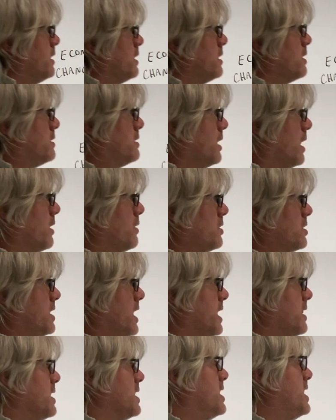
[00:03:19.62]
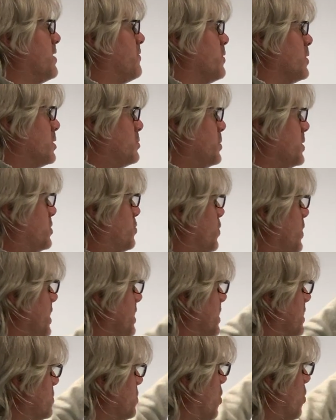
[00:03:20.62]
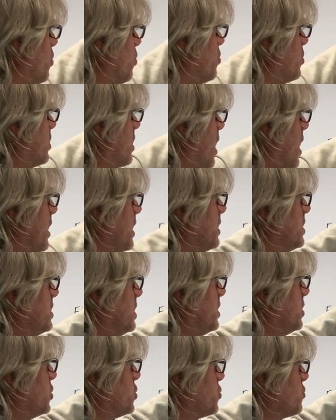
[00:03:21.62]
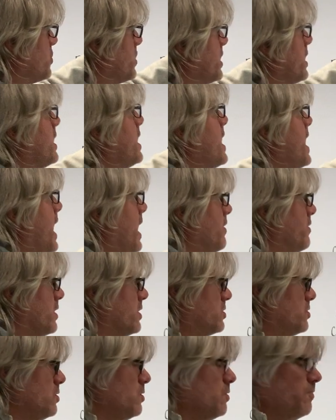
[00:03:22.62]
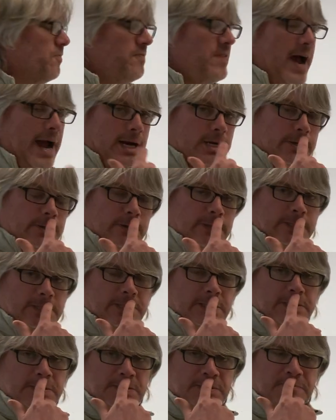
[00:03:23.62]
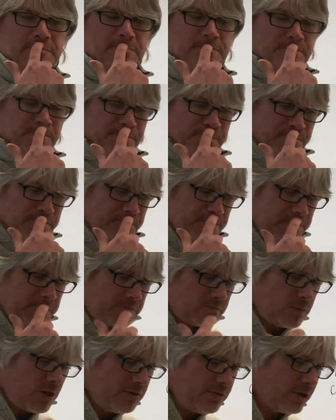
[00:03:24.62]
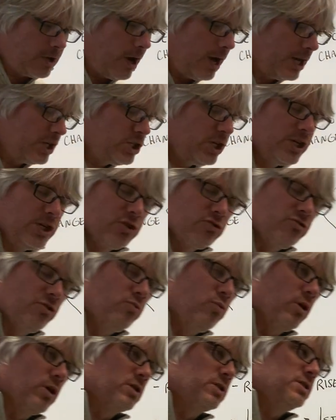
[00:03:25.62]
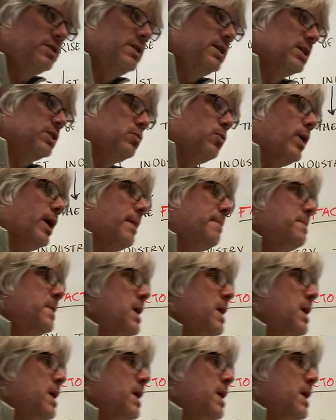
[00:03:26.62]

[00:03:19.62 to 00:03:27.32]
to, to understand the difference between this old cottage industry and this new factory system, the cottage industry works this way.